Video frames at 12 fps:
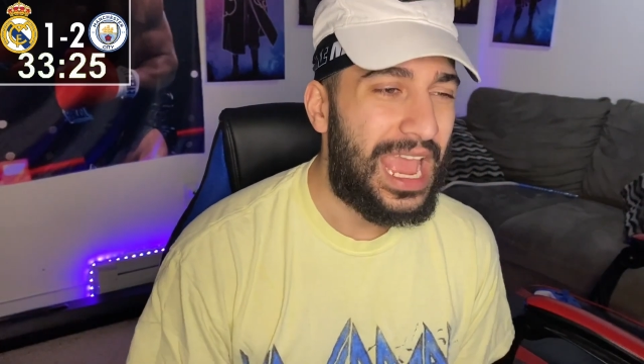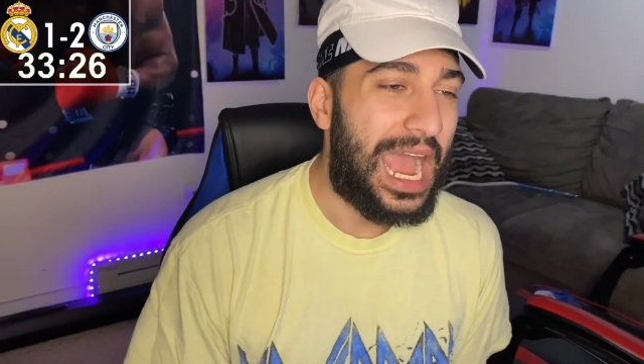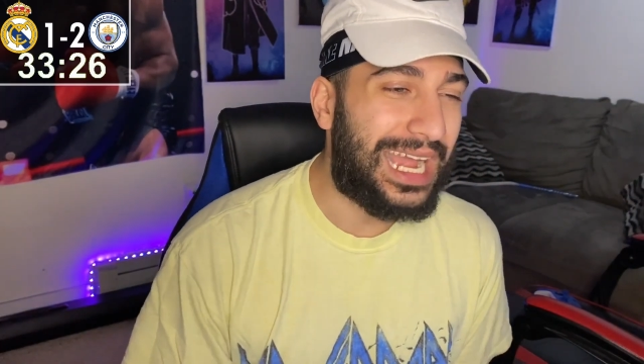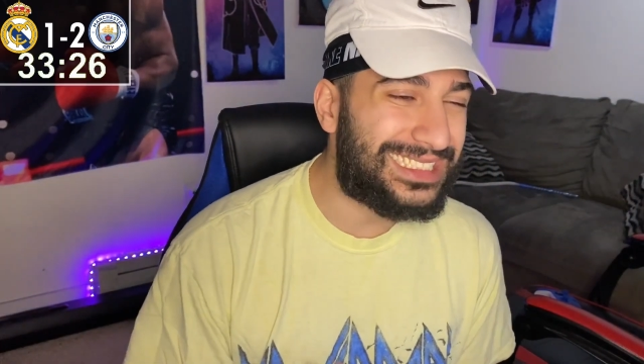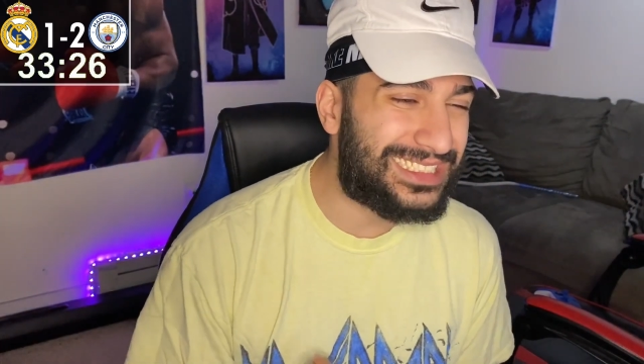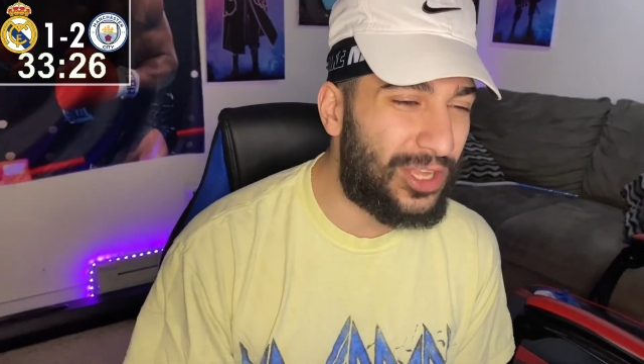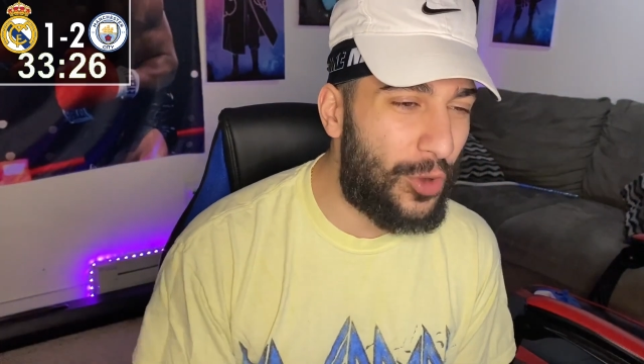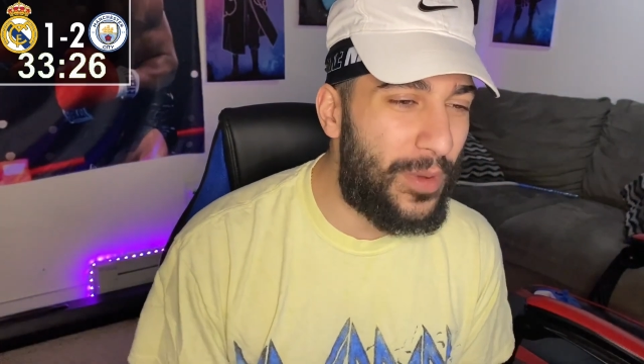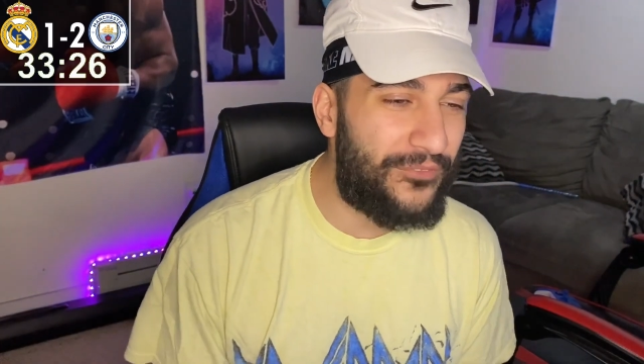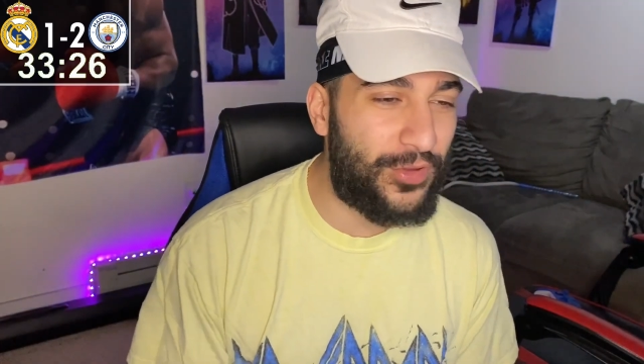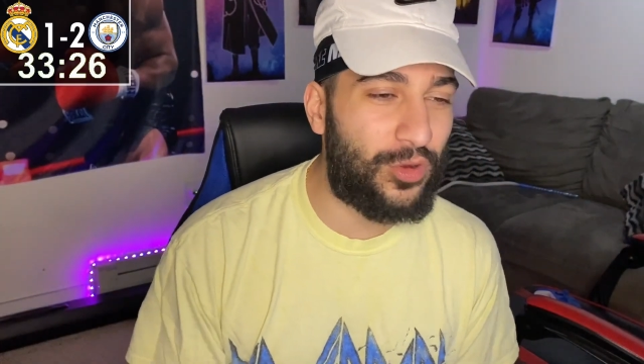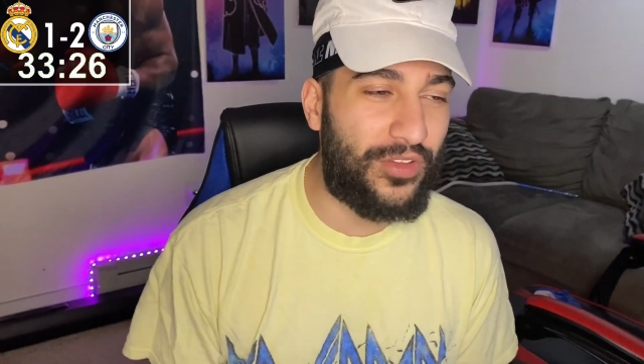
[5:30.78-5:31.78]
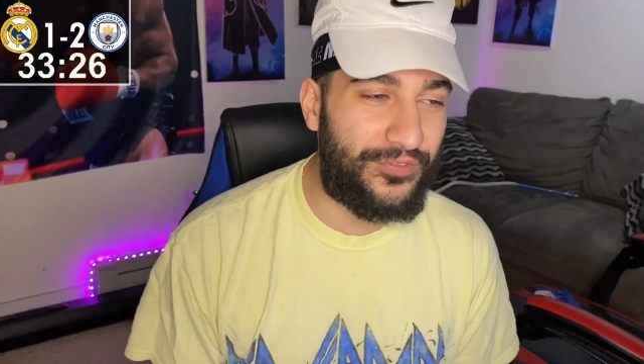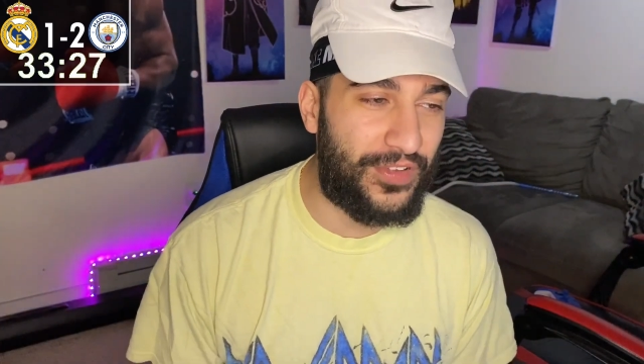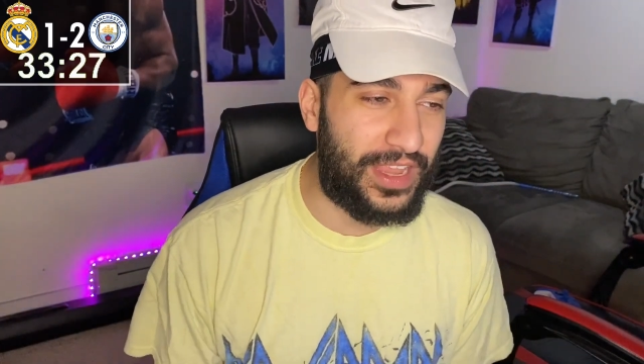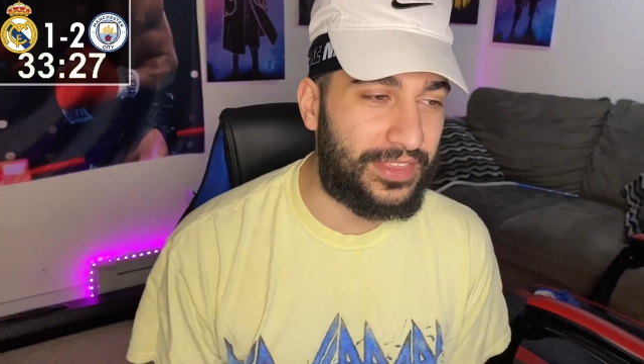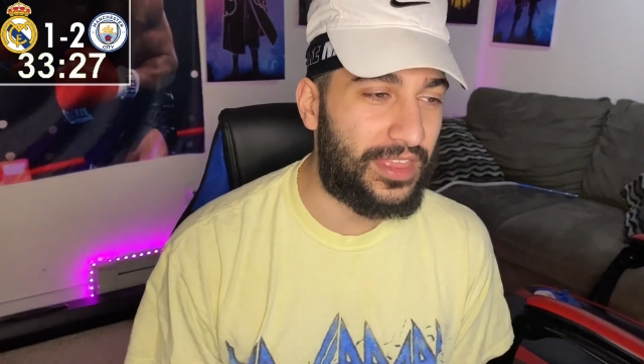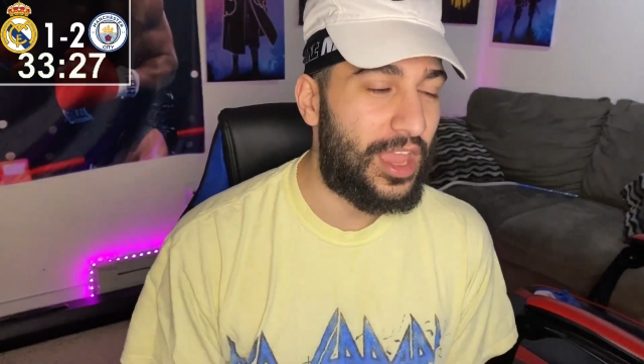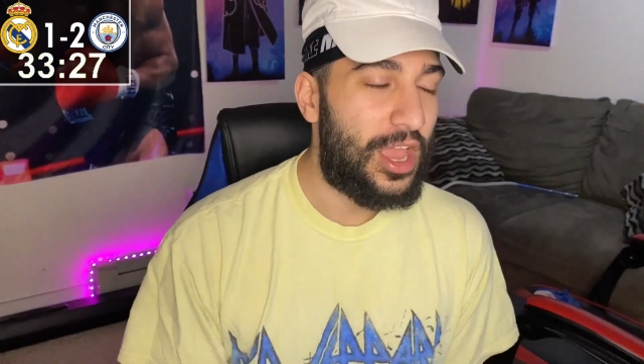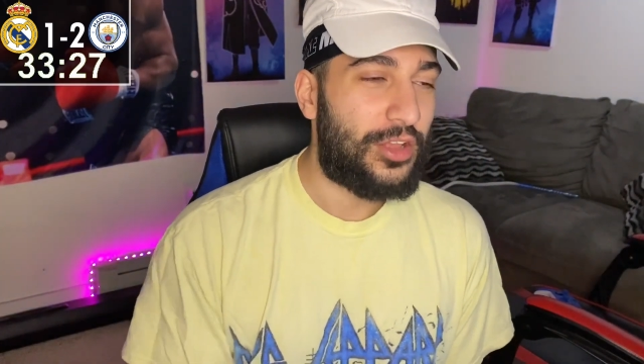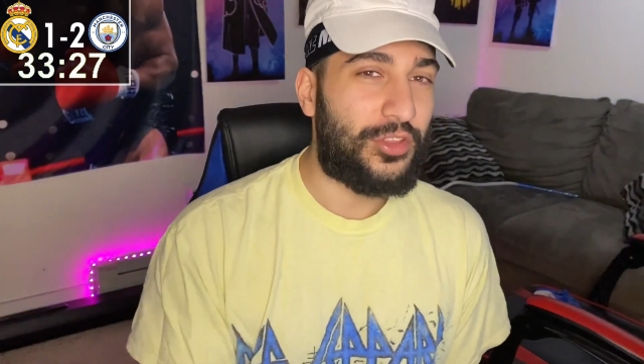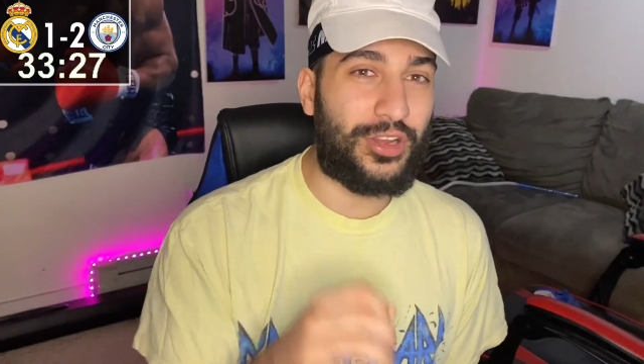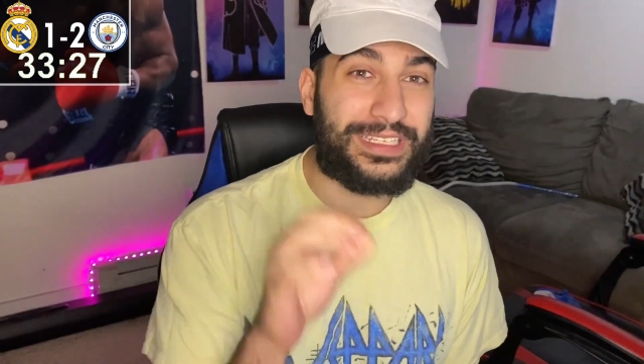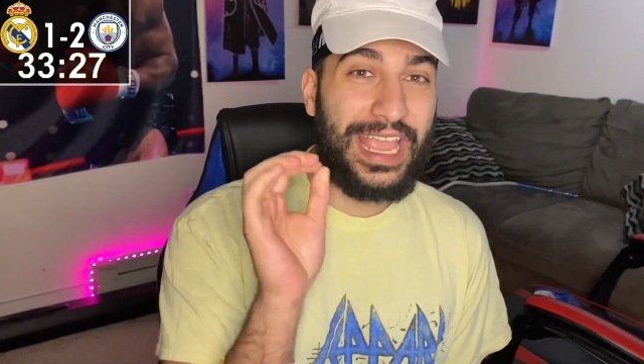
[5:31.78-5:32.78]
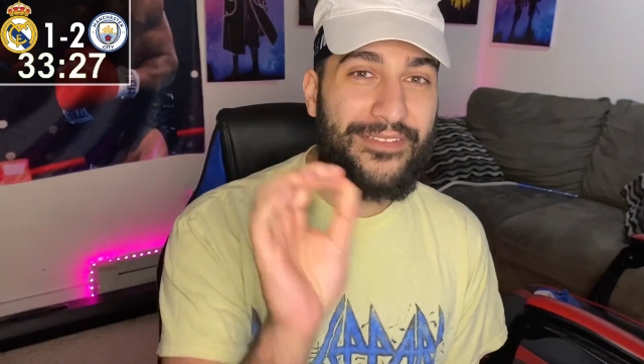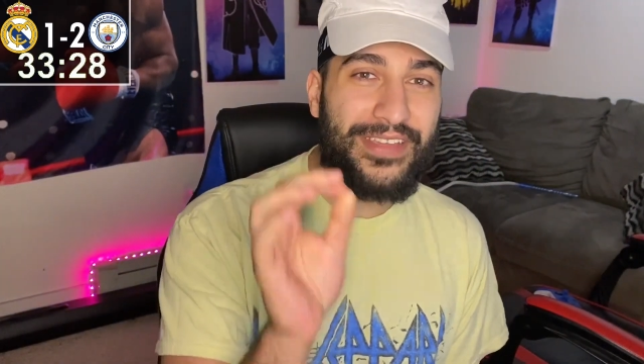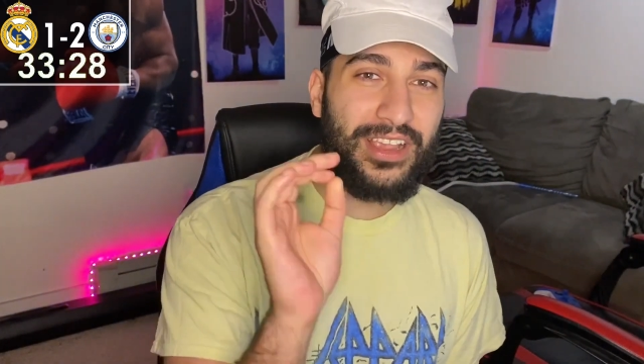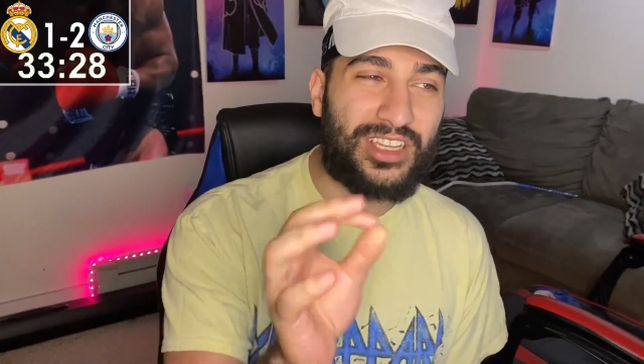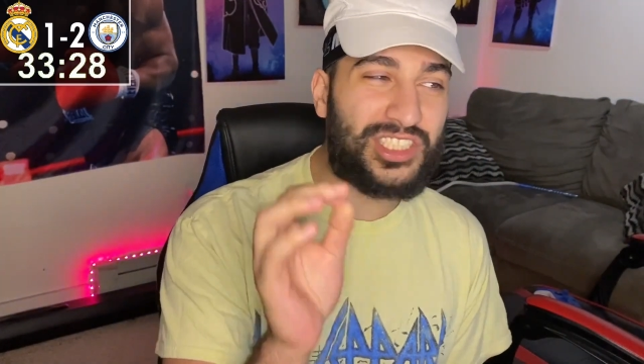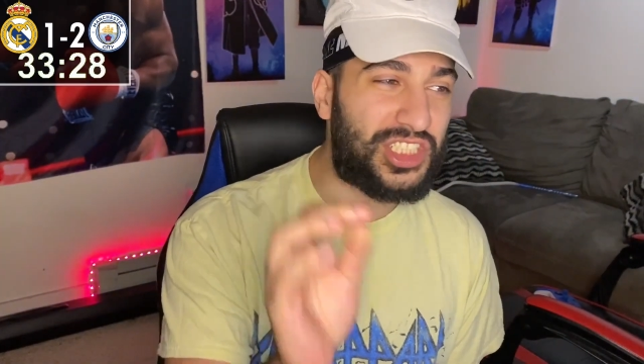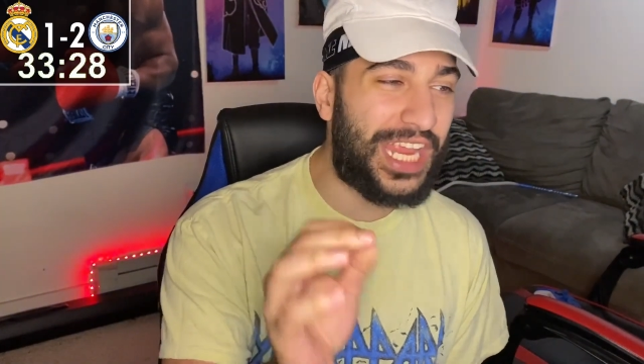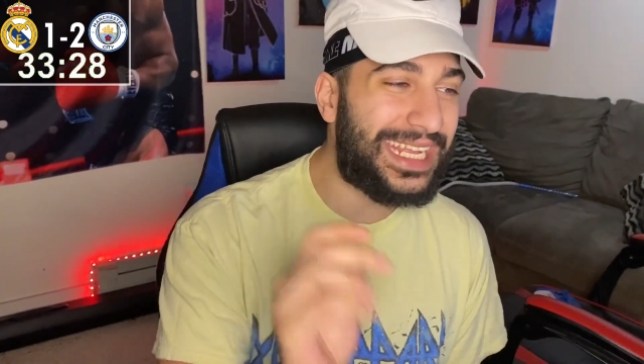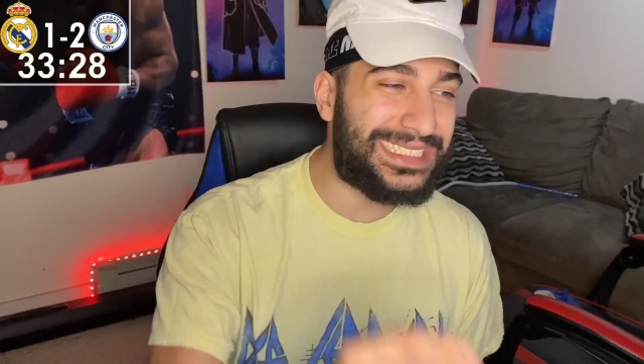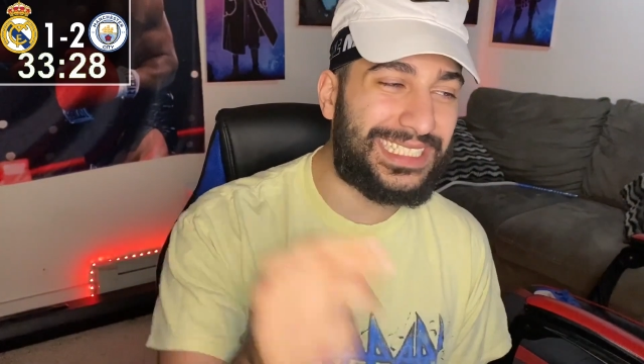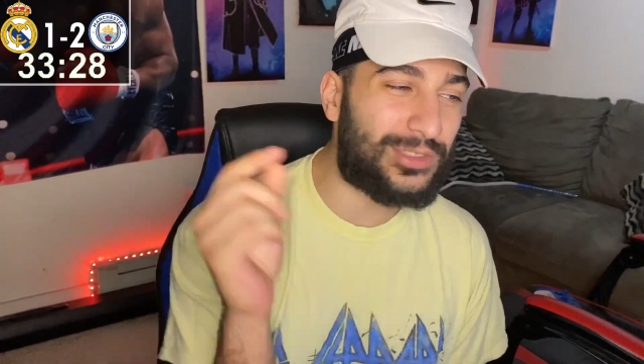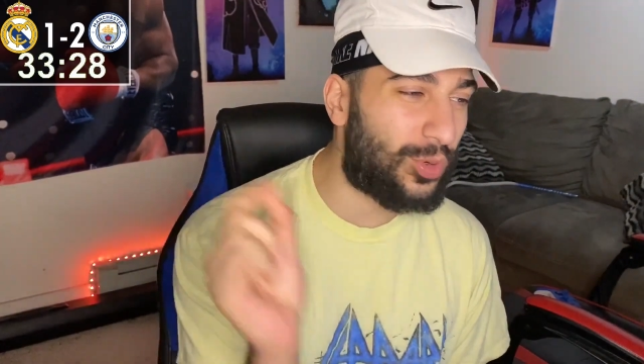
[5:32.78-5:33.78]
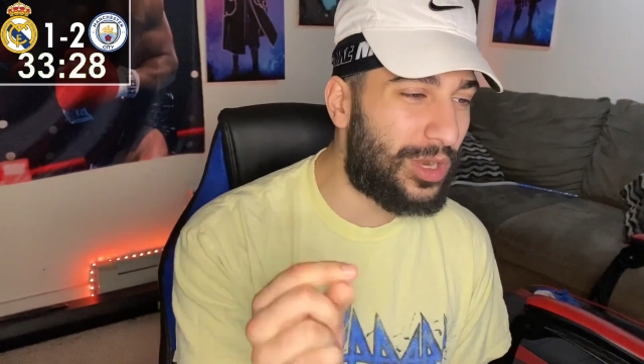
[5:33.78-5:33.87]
I've still been feeling the faith. They're giving us chances.